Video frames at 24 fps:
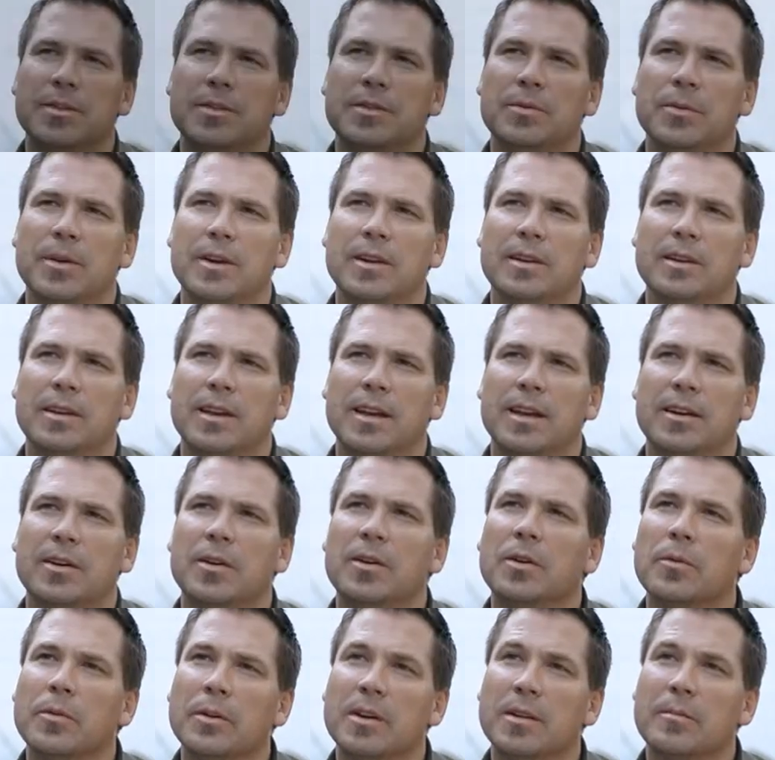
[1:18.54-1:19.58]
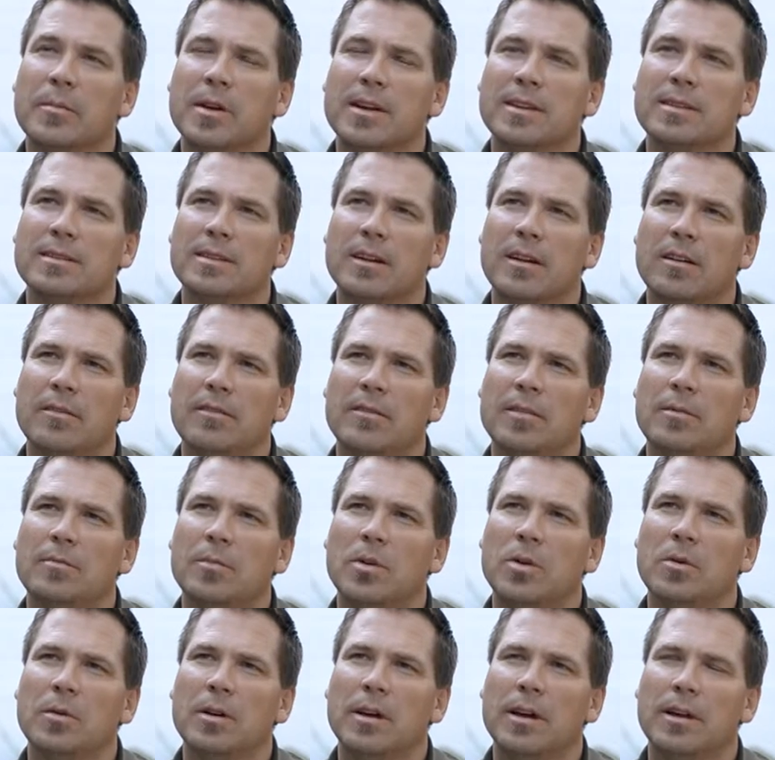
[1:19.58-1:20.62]
between Ken Irwin and myself at,
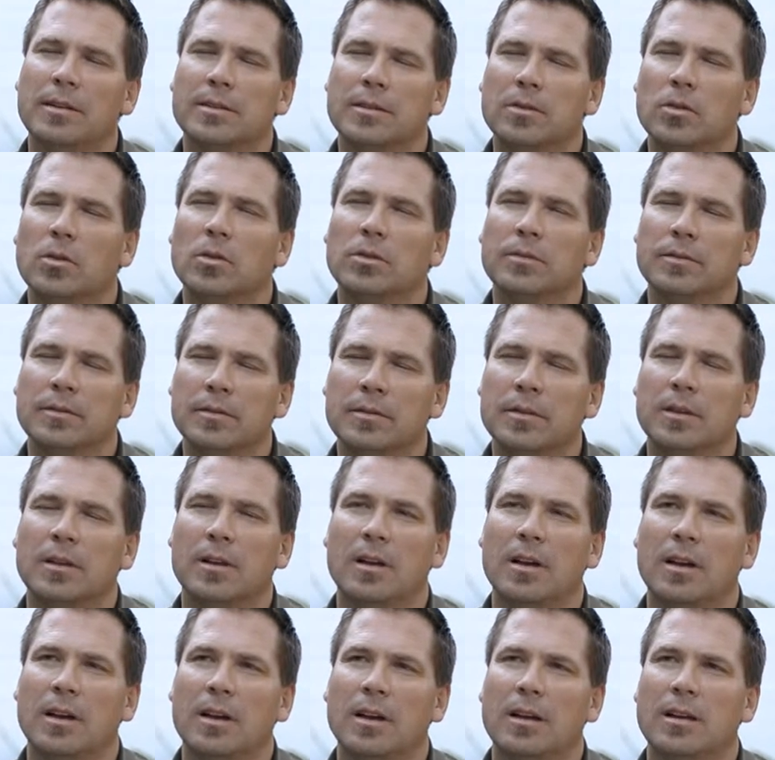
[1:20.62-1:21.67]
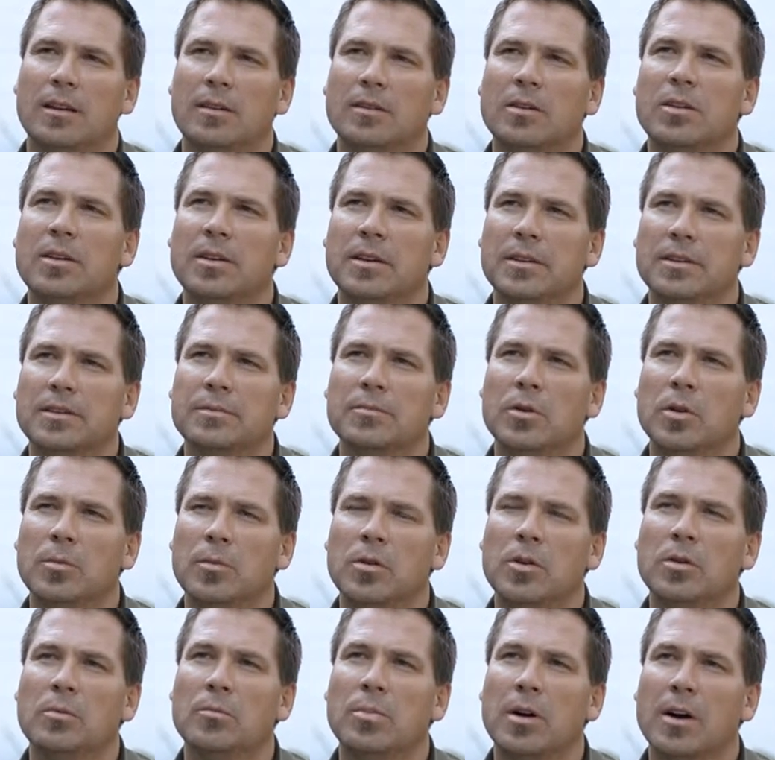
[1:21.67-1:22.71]
Mo at Golden uh, Hills
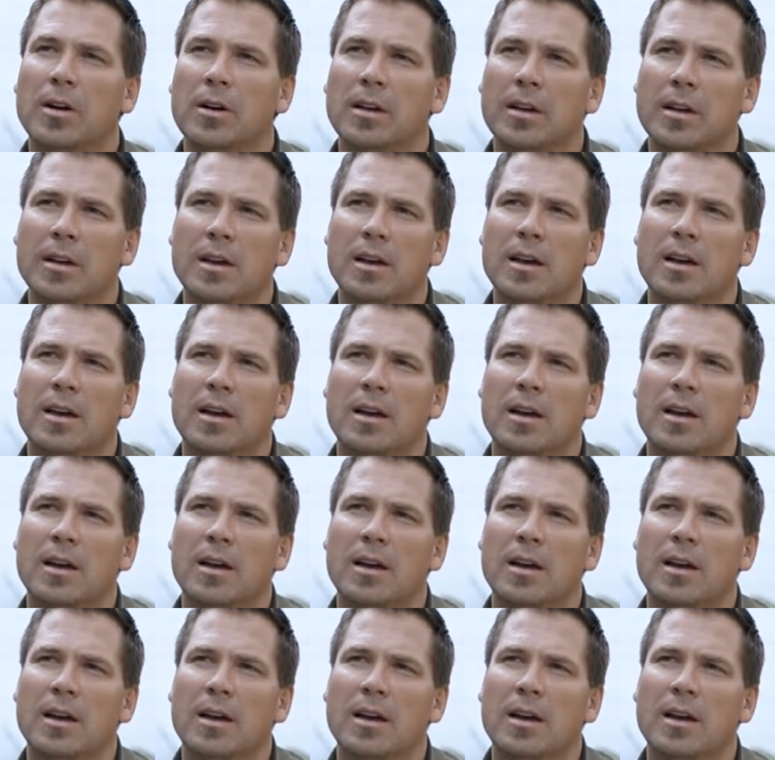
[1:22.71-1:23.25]
Mobile Home Park.